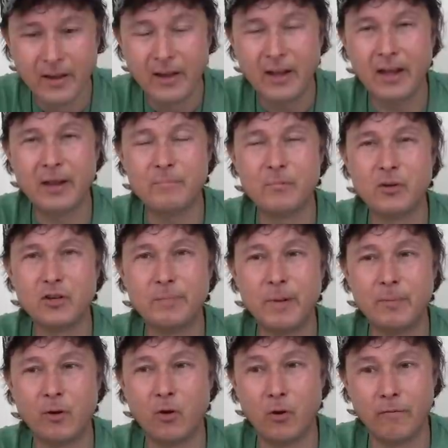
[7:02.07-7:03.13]
and most
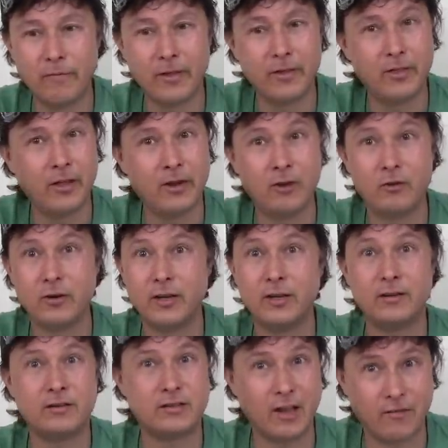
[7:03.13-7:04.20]
people, hopefully, they don't
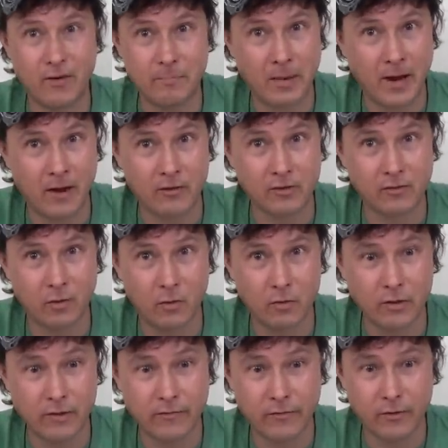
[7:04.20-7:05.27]
eat seven pounds of
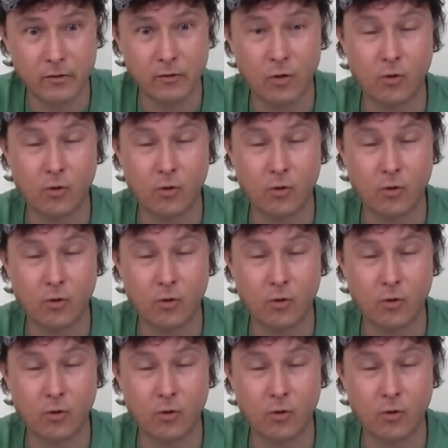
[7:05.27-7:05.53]
only fruit,